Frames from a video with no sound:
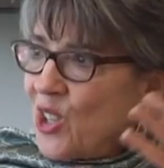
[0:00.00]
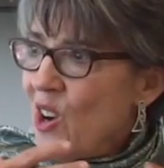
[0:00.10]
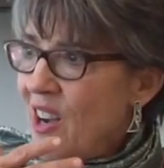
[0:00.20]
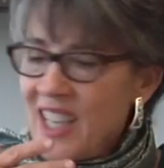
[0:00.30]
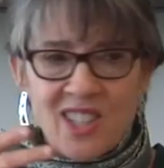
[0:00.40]
their
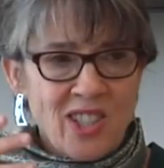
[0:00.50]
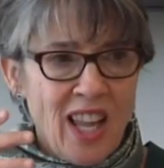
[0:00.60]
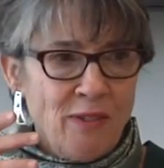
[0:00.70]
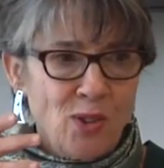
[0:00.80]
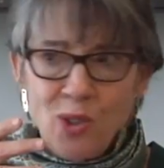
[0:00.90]
highest
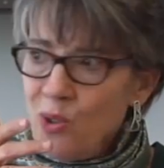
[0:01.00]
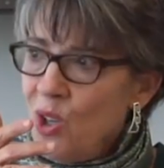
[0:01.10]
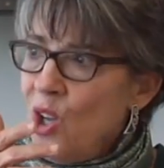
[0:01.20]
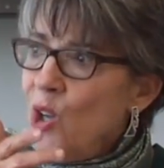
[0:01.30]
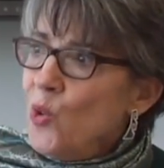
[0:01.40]
level,
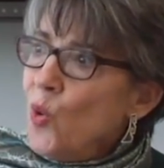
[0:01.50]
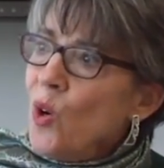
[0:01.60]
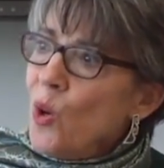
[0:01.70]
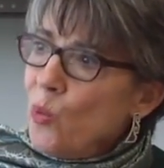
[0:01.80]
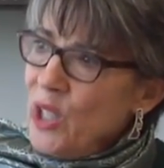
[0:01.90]

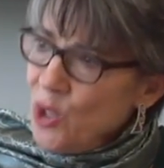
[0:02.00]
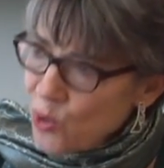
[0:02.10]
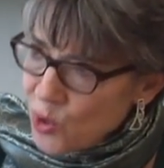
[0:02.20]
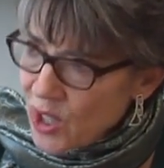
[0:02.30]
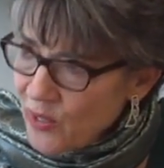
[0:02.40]
nor are we
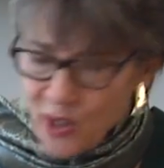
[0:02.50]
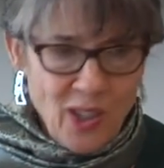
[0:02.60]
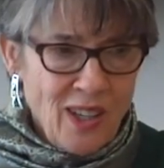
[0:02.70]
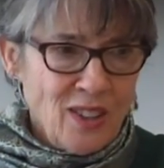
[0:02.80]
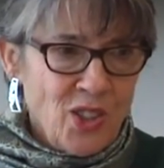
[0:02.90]
using their
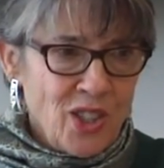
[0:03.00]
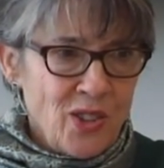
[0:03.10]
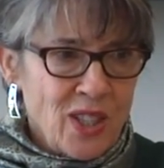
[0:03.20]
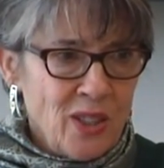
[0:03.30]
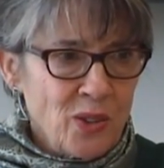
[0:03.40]
knowledge and
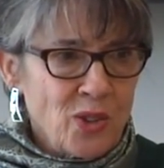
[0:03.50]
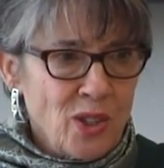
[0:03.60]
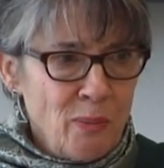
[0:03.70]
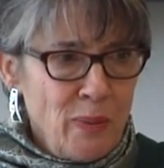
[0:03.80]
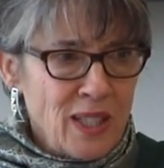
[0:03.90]
skills
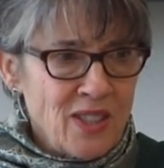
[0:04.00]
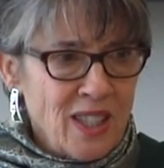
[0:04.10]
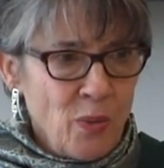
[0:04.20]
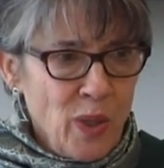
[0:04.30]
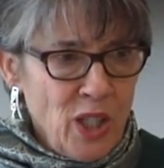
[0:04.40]
to the best
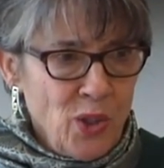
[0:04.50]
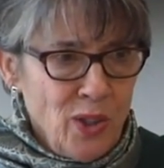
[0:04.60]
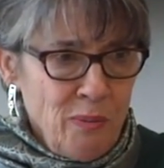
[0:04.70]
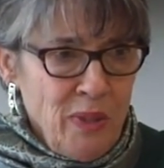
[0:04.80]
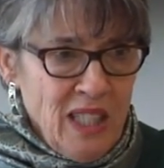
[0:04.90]
that we
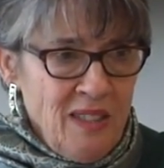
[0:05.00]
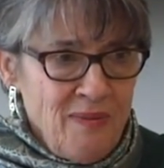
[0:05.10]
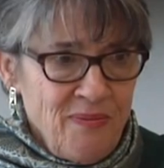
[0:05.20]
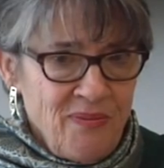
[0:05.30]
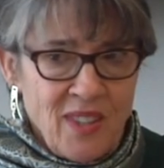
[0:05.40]
could.
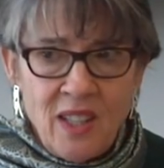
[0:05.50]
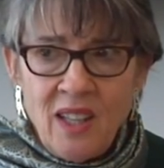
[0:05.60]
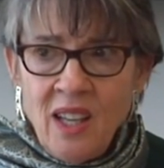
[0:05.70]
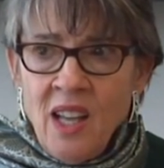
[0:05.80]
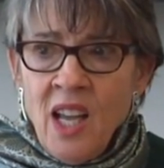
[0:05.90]

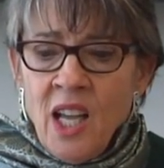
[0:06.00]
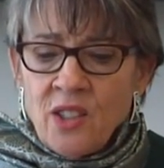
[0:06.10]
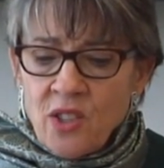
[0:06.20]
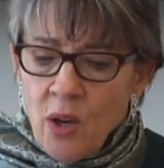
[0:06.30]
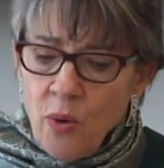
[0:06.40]

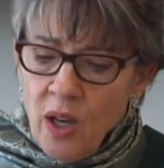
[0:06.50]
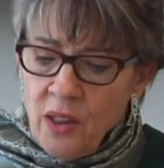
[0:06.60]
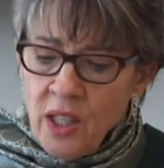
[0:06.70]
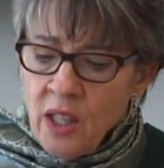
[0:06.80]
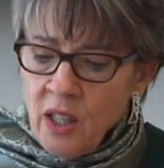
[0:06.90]
So I
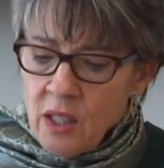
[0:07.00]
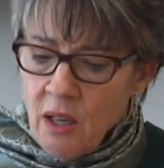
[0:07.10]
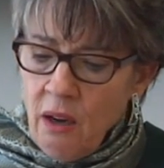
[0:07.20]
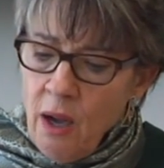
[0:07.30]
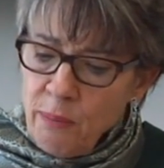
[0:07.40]
think there's
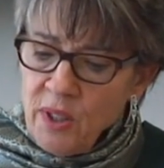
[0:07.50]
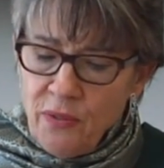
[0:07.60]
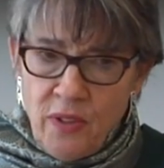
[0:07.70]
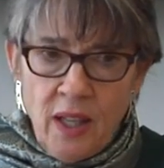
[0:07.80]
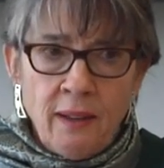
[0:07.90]
a couple
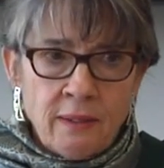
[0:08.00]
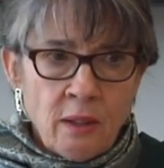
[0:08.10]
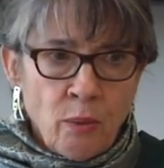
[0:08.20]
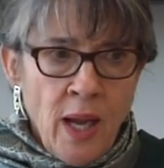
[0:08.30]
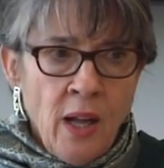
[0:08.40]
of things
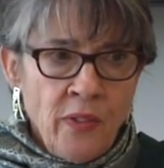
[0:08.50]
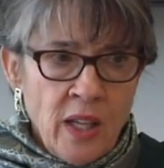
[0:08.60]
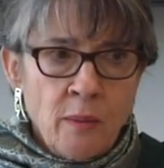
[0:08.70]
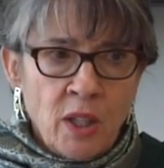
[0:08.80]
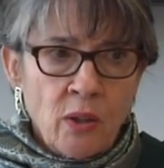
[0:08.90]
around the
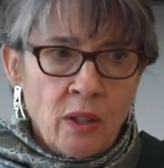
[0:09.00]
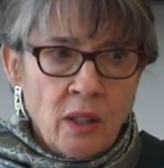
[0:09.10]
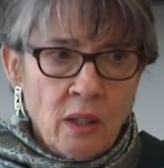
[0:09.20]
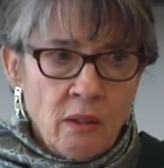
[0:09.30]
immigrant